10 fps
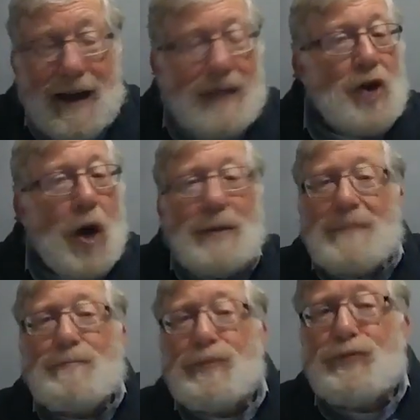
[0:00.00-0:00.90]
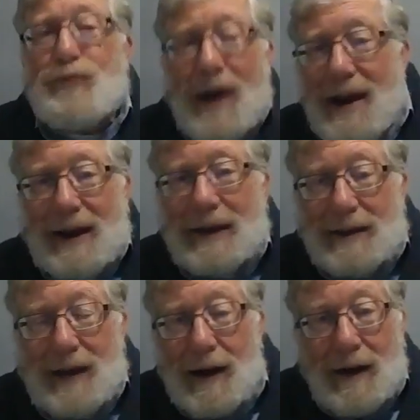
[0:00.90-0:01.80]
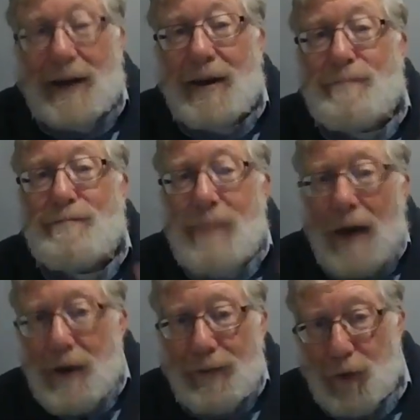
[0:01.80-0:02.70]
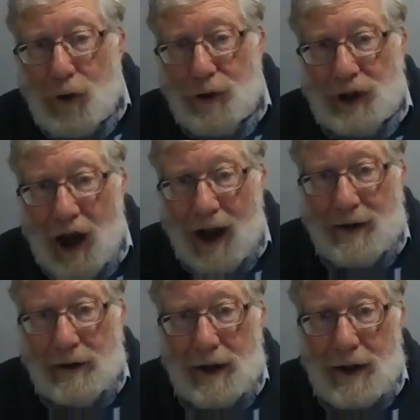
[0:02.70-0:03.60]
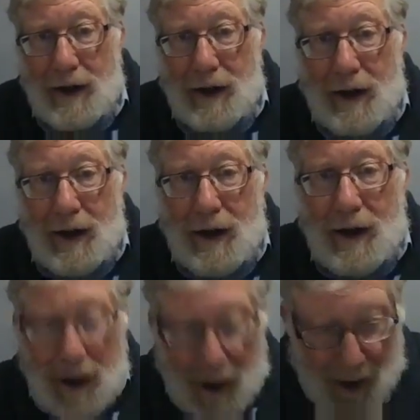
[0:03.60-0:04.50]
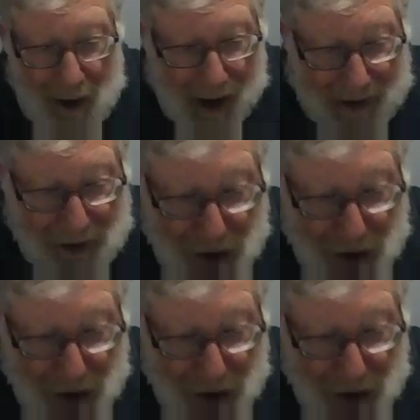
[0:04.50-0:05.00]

nobody prays like a mother for her child. And